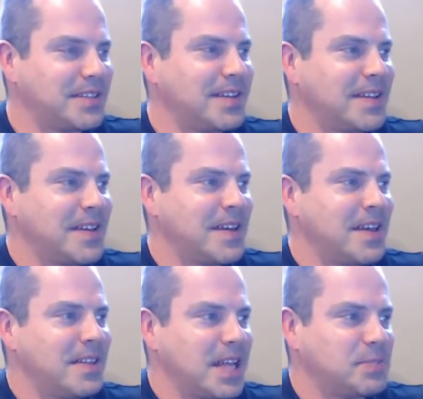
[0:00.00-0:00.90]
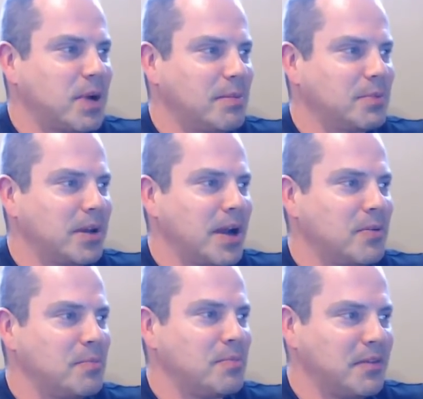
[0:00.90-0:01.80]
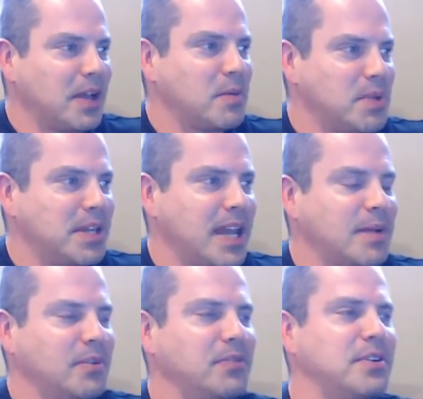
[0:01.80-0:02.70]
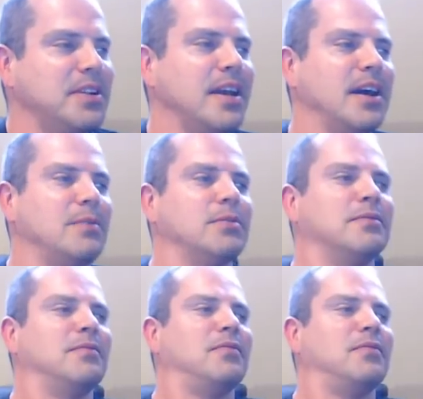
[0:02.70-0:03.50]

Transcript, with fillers: Yeah, that's probably what I would be if I could be an animal for a day. I would,